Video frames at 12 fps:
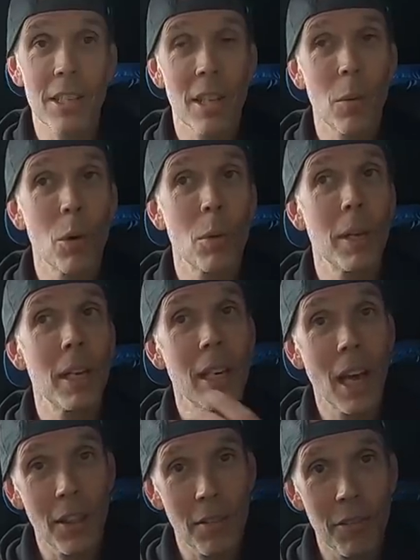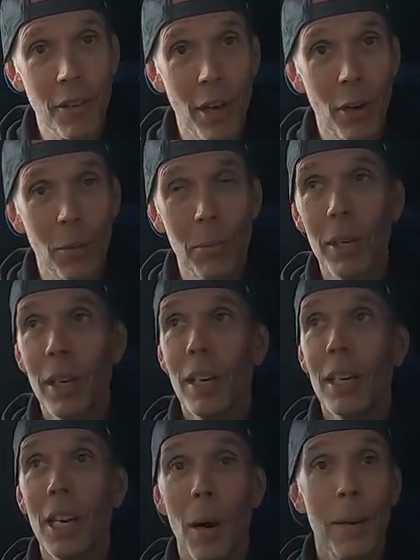so there will be another film
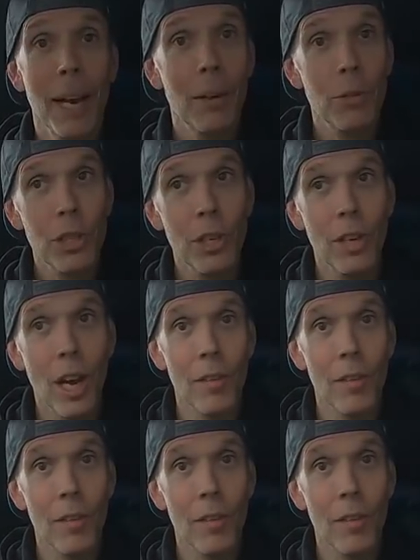coming out soon,